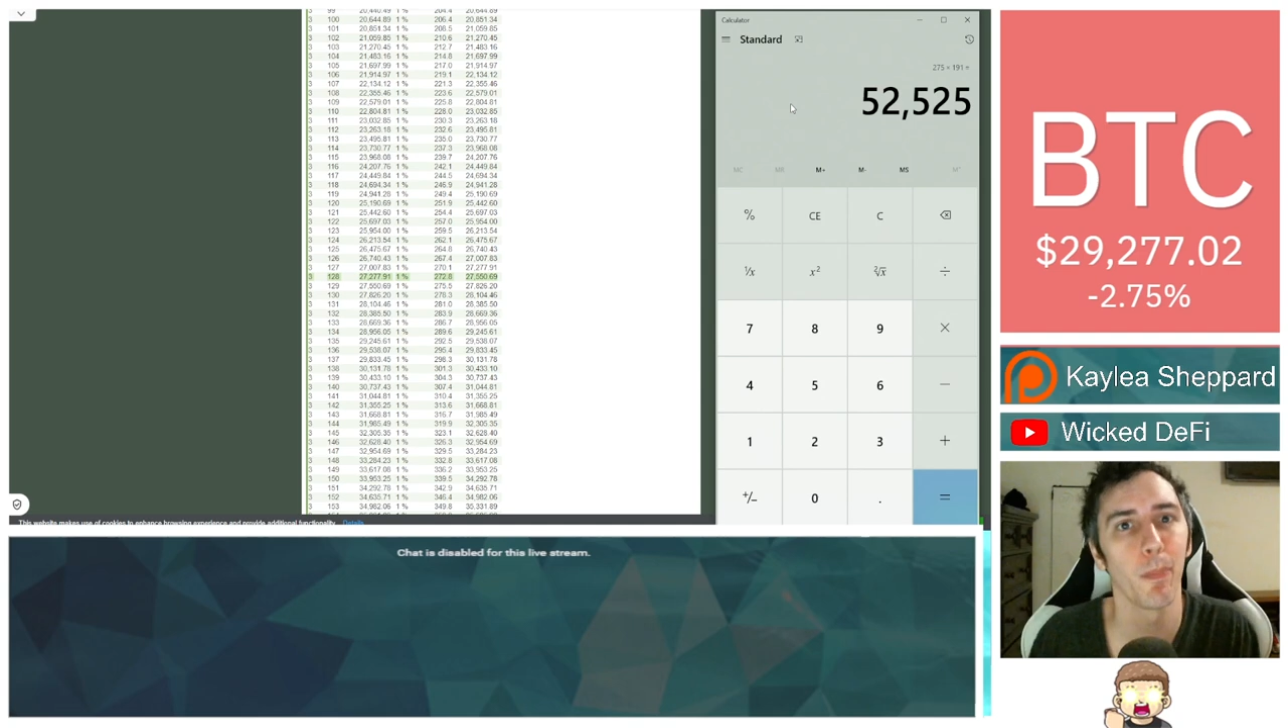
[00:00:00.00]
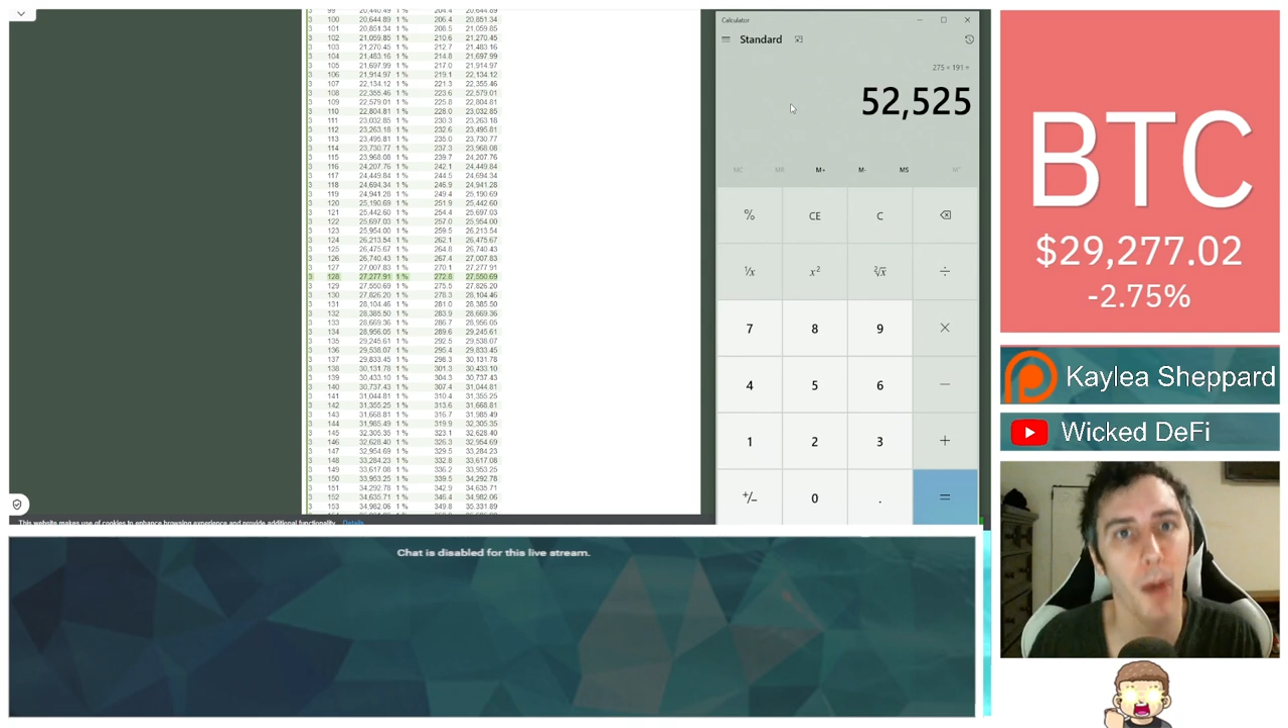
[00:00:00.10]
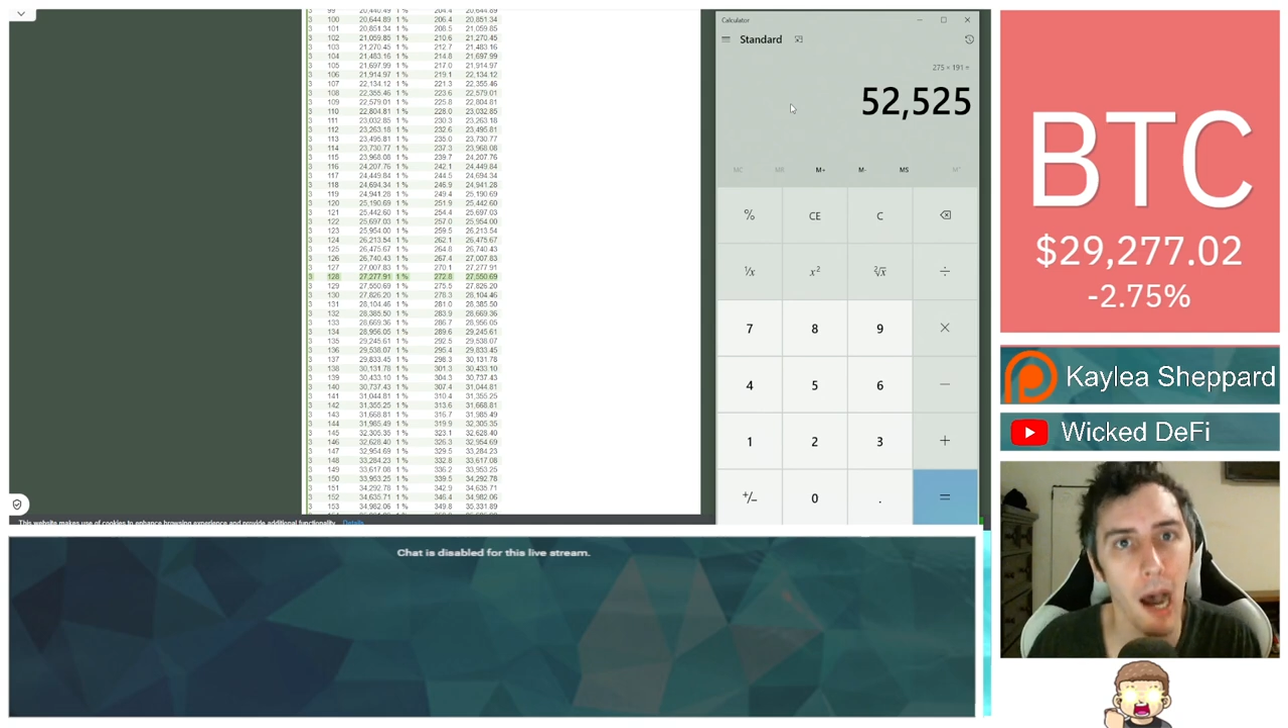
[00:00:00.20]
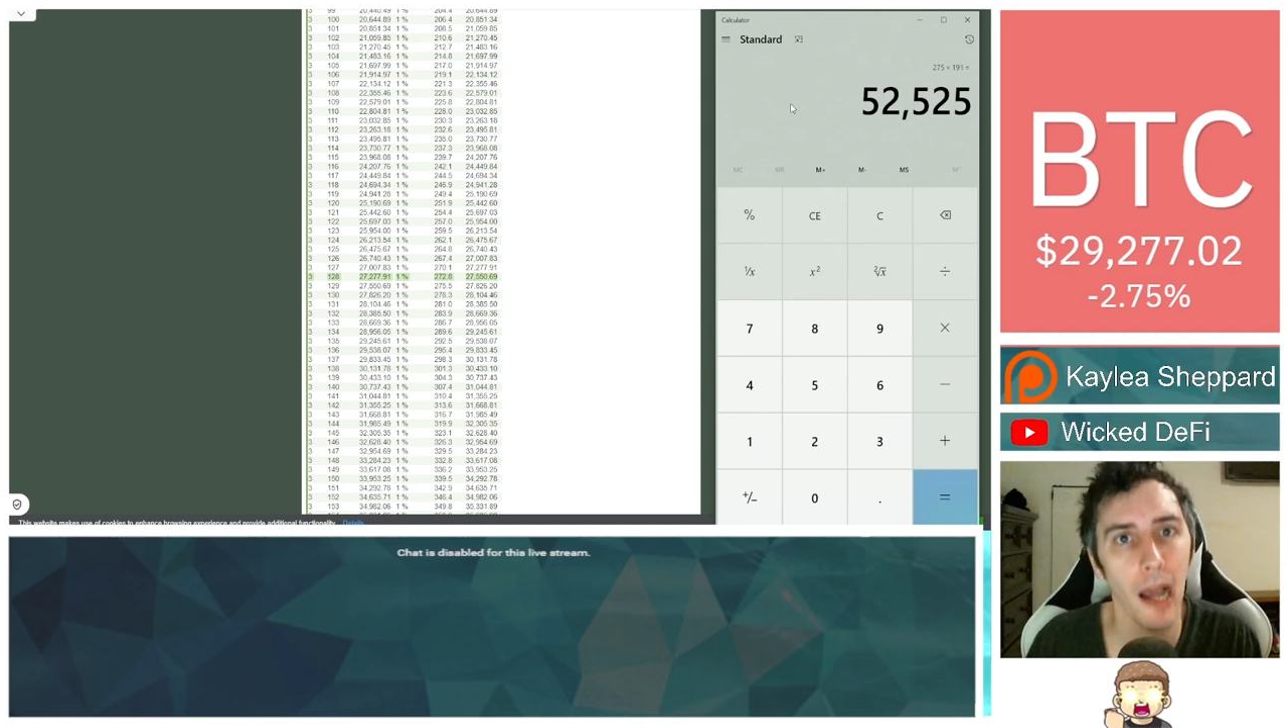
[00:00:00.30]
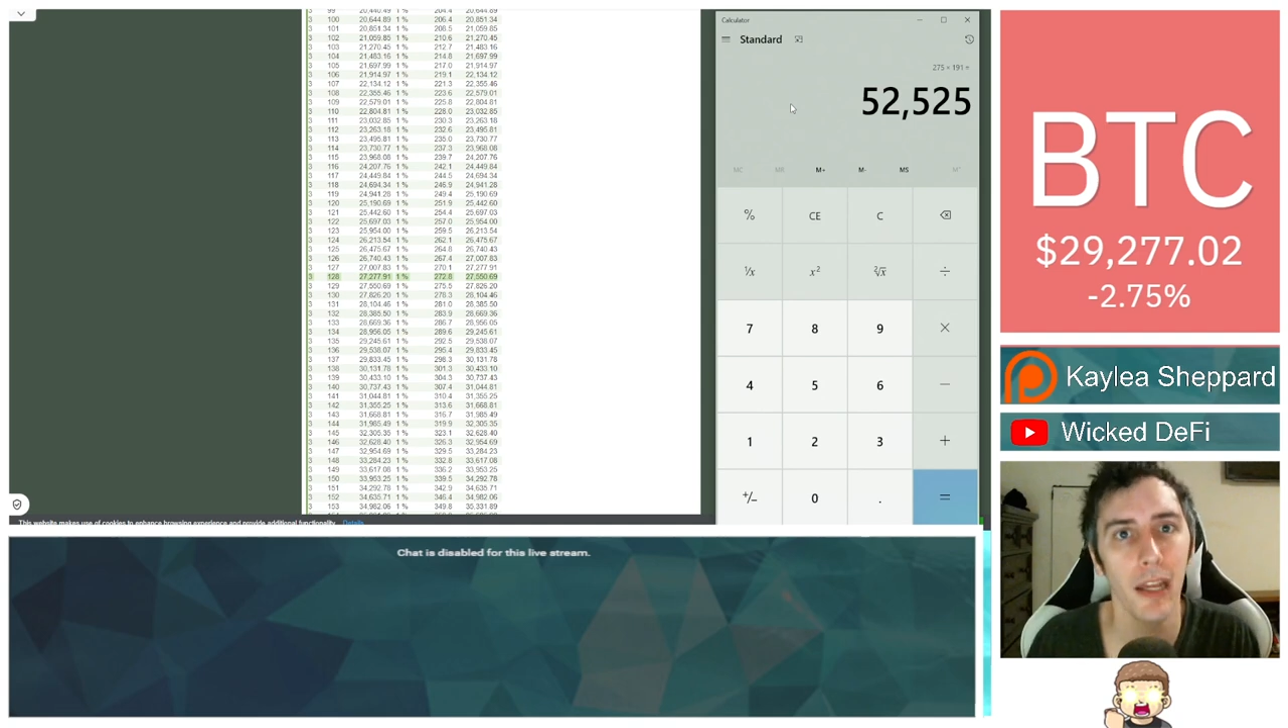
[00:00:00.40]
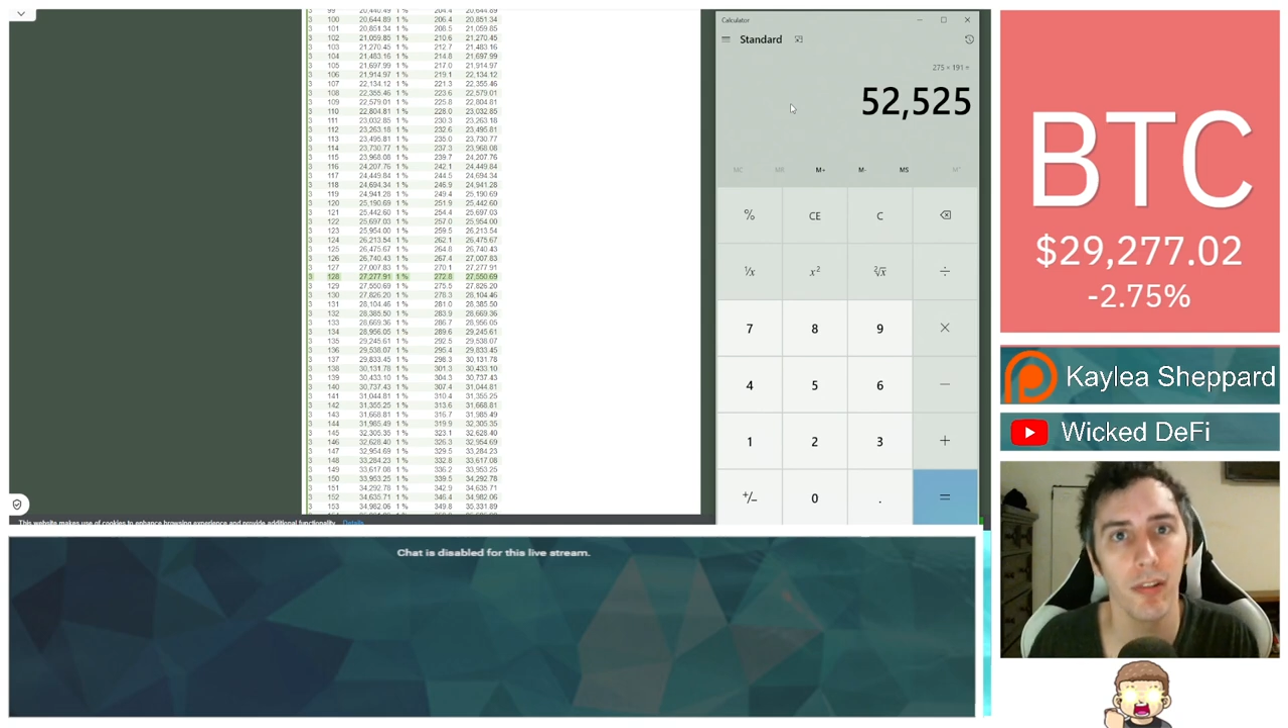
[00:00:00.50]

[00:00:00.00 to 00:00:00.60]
buy